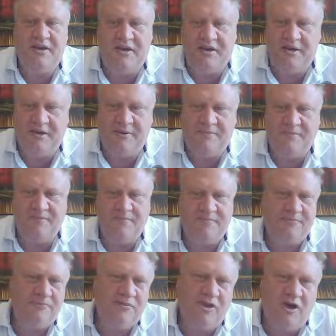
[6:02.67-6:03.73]

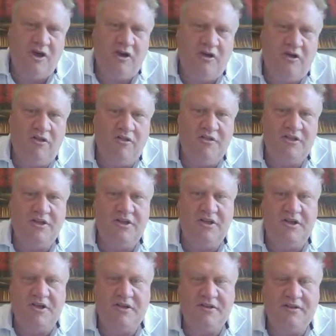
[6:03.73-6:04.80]
Not all
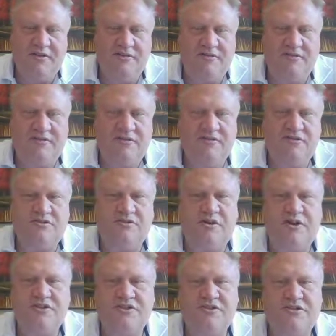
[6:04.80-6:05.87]
the,
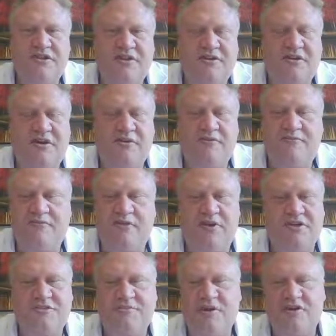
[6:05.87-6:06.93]
sorry, I should say
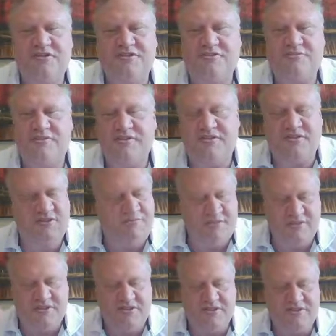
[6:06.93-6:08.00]
Forex pairs, didn't
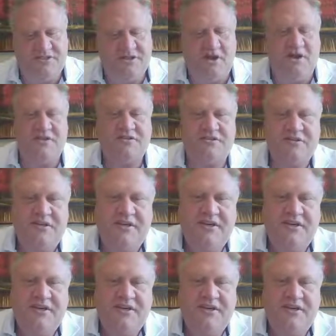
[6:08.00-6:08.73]
mean to say stocks.